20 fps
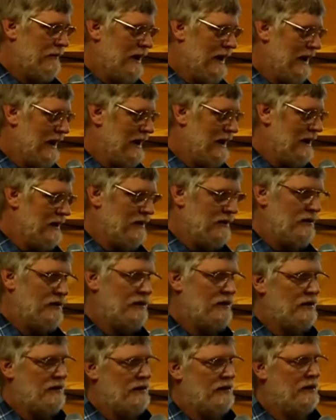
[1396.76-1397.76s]
and
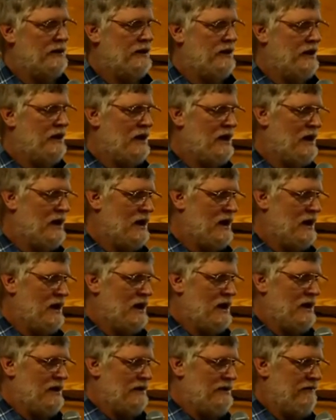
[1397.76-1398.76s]

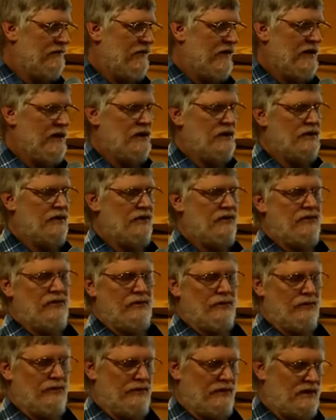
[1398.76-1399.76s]
the fires
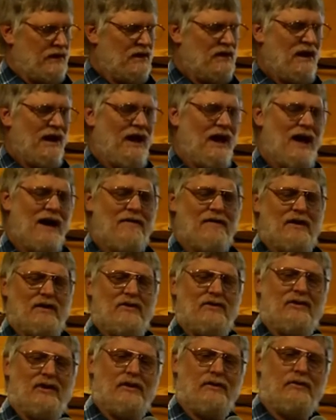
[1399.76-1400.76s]
didn't have a
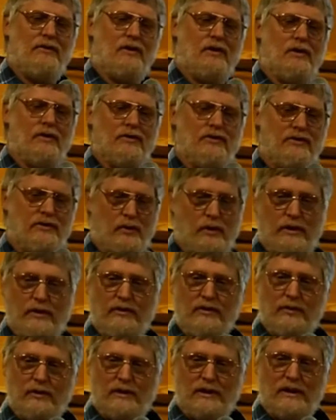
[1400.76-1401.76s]
central
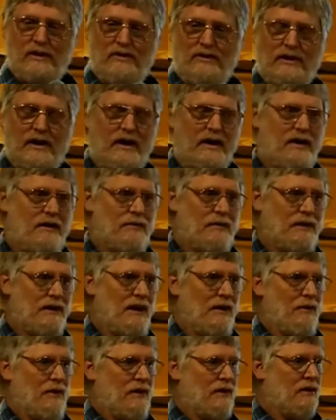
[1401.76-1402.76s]
source when they started, but
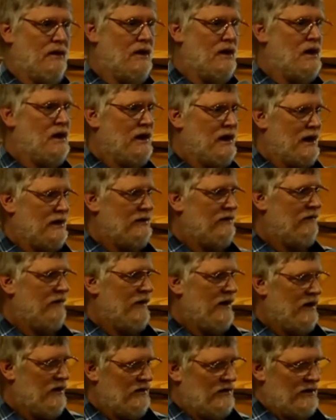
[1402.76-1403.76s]
they would cut the
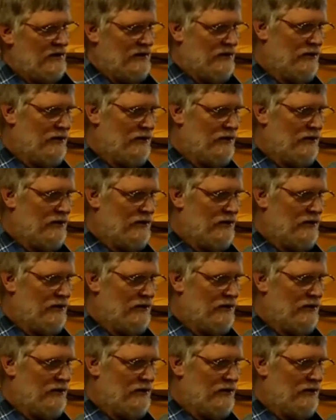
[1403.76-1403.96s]
fires down.